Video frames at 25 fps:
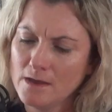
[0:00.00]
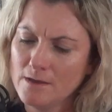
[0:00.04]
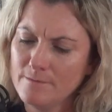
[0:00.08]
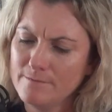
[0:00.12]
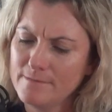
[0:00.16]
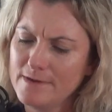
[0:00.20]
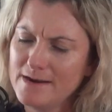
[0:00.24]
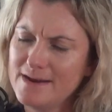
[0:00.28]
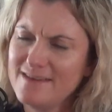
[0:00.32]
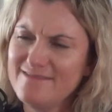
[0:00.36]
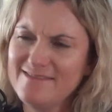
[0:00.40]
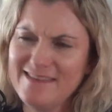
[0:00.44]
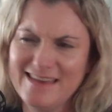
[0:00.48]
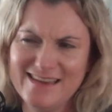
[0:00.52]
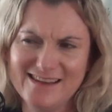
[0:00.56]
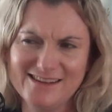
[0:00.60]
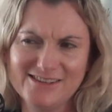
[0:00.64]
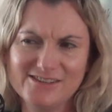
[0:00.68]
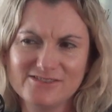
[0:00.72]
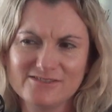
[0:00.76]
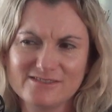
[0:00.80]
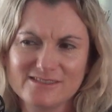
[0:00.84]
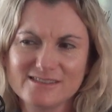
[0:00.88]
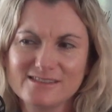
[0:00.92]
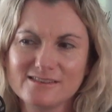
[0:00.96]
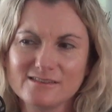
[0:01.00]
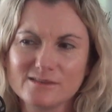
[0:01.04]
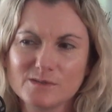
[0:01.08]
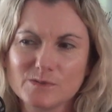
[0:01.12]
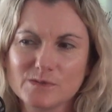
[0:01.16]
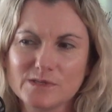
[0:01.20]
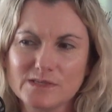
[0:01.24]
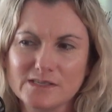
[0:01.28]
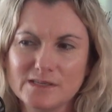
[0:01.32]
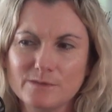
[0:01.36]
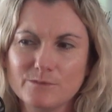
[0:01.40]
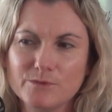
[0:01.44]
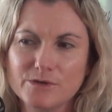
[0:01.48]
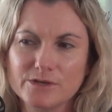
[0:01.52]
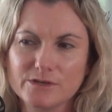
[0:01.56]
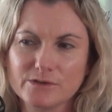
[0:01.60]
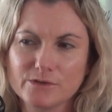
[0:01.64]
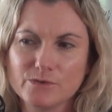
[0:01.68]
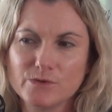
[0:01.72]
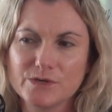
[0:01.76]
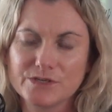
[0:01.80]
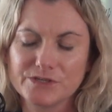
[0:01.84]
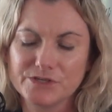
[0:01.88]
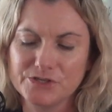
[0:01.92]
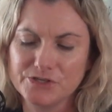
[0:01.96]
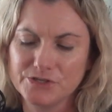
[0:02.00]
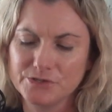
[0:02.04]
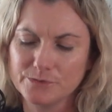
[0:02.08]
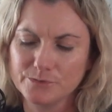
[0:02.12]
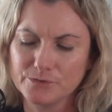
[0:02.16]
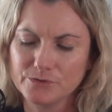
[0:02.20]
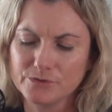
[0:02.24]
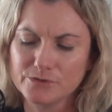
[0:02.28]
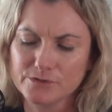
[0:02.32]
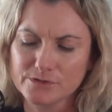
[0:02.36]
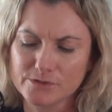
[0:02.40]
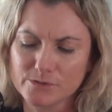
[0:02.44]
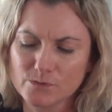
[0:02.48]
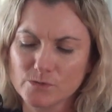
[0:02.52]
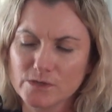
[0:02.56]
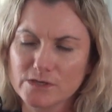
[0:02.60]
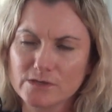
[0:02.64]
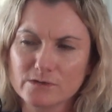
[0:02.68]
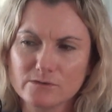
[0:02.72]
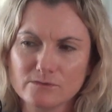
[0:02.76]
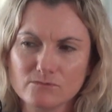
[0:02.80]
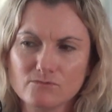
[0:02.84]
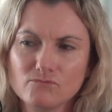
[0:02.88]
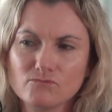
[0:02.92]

My navigational skills were somewhat questionable as well.